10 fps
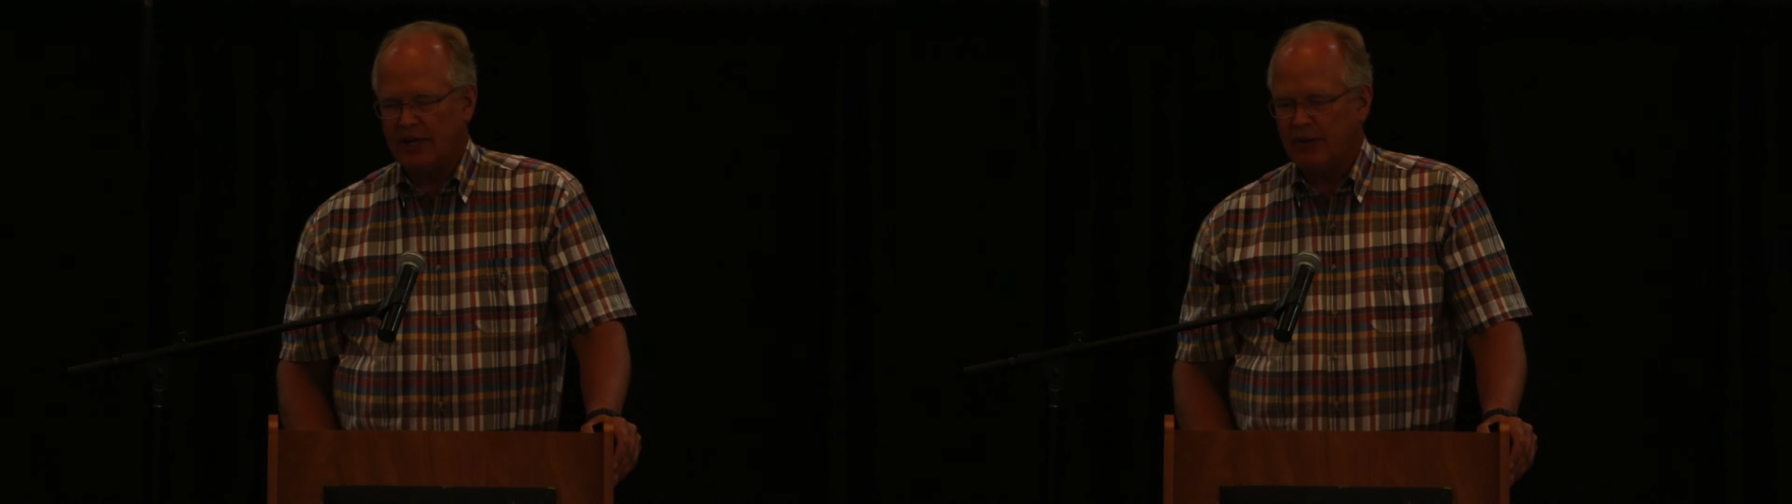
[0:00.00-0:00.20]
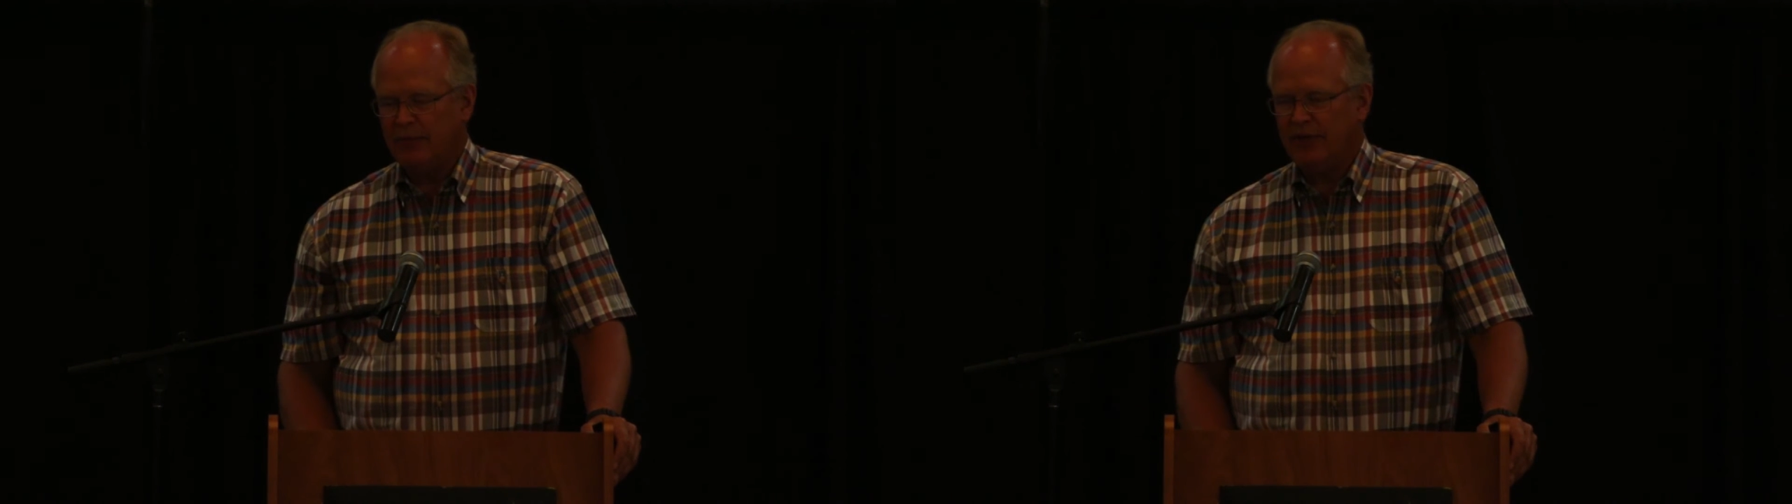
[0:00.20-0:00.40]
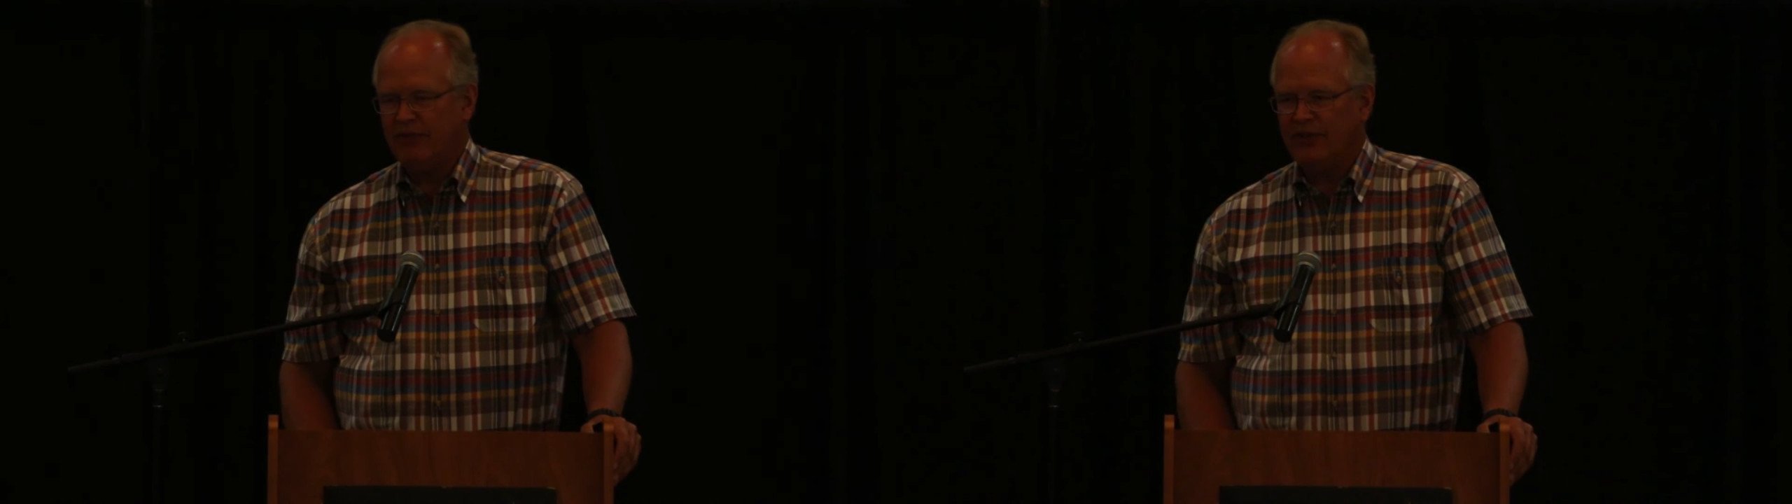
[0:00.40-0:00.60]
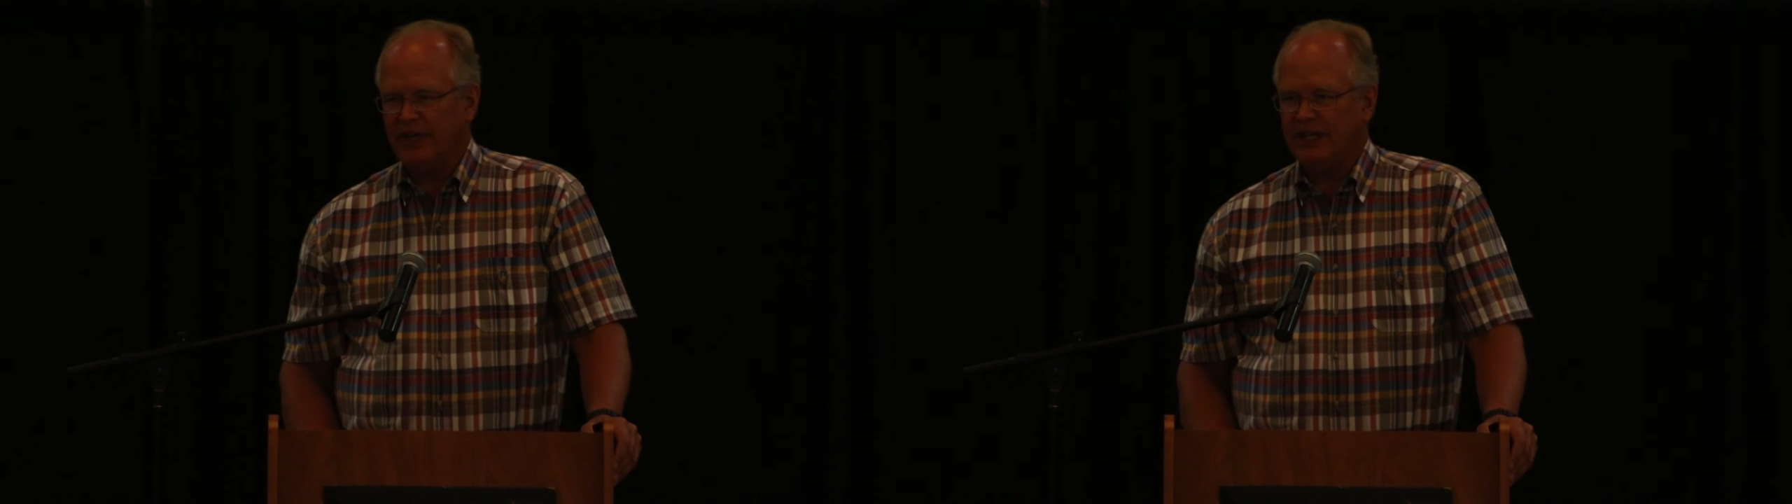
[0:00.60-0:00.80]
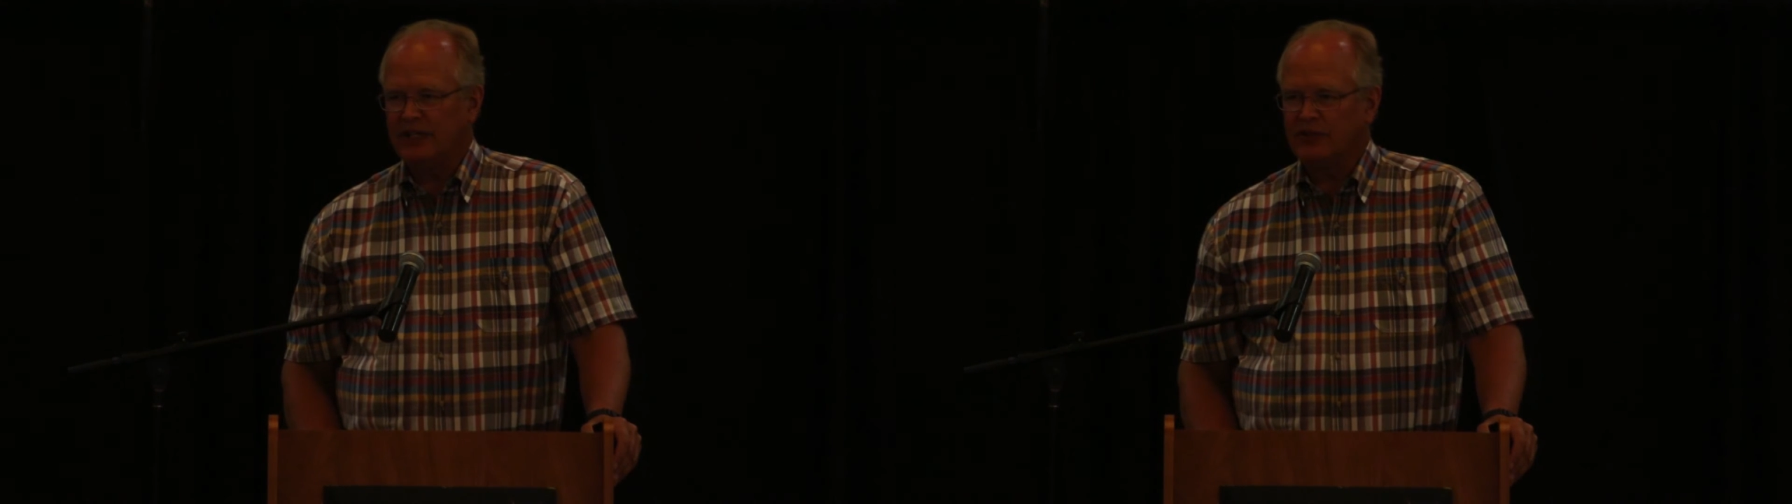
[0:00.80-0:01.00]
campaign
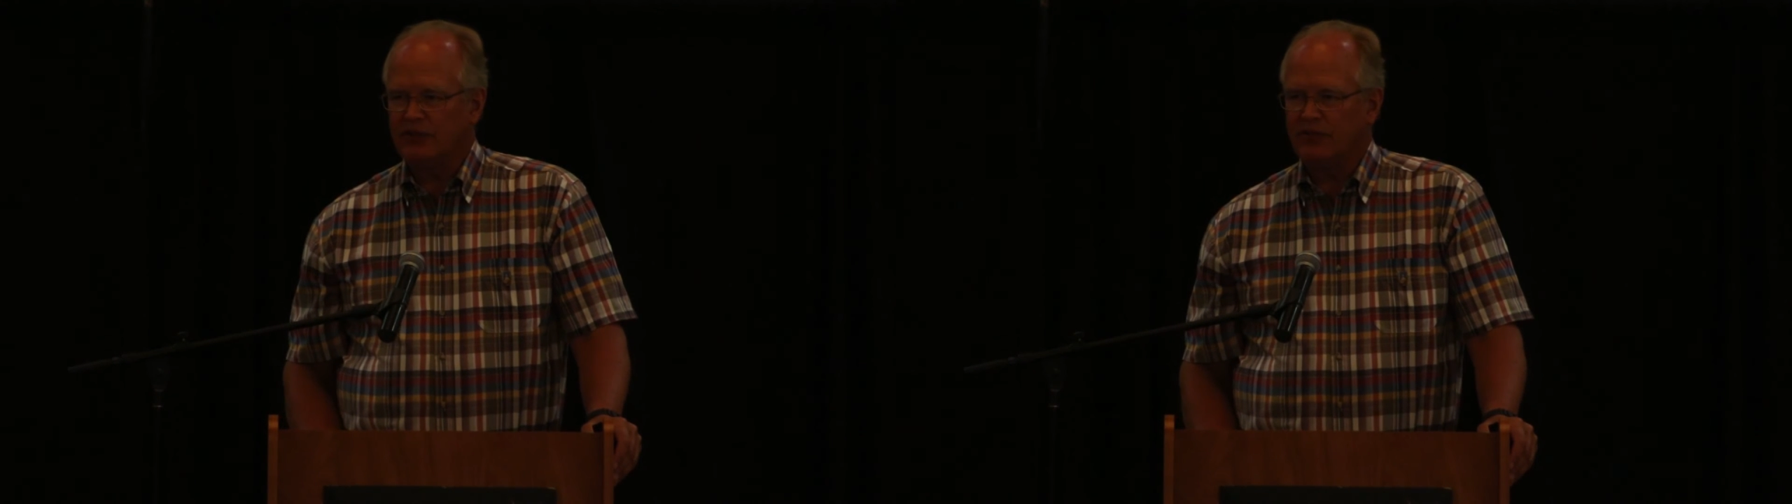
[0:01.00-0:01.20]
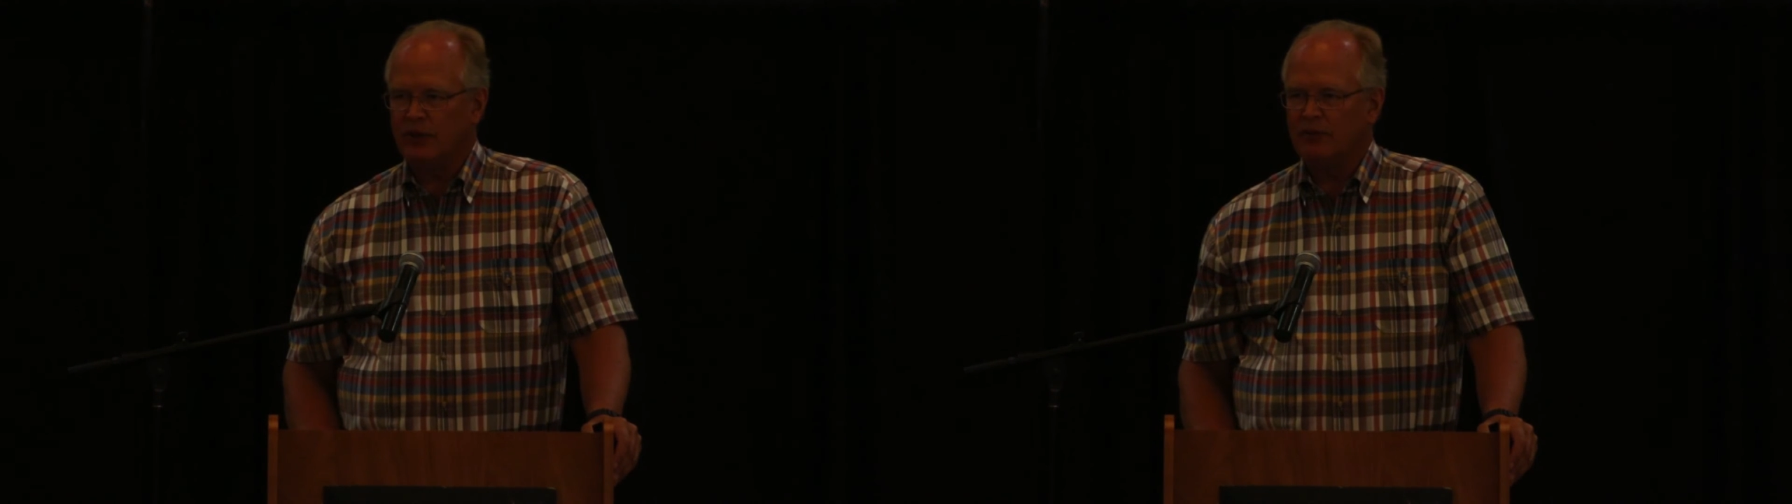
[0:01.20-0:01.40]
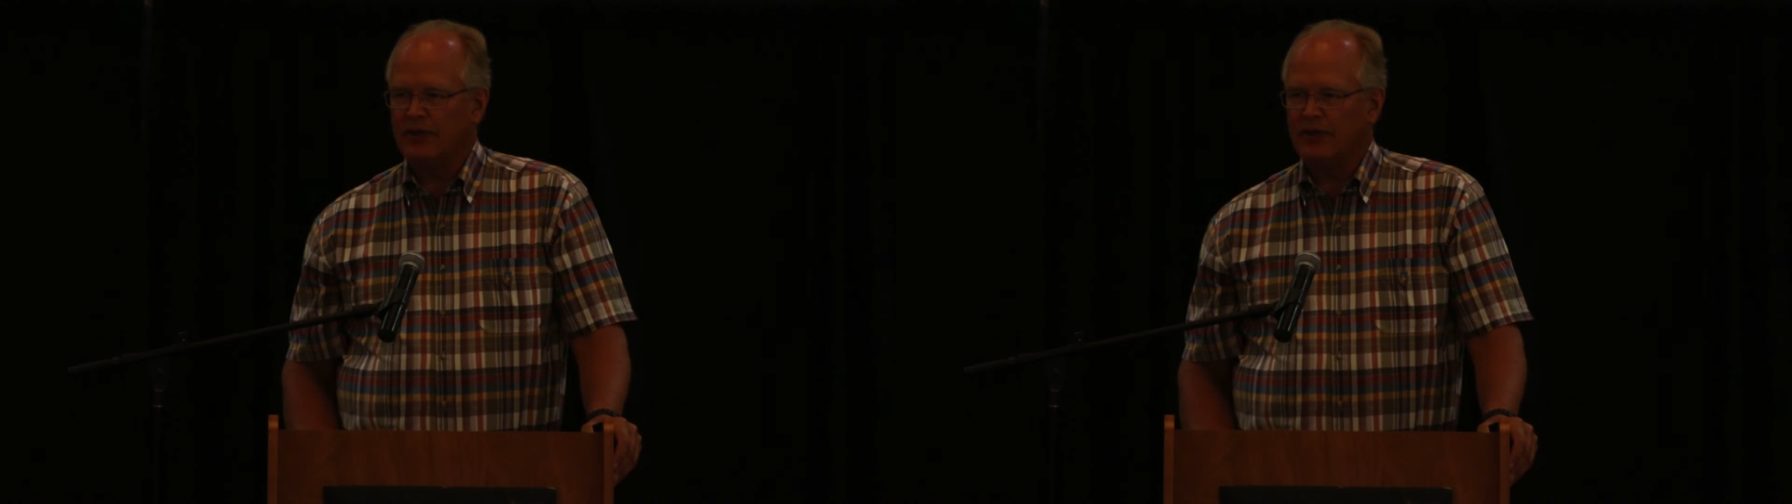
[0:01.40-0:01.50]
finance reform.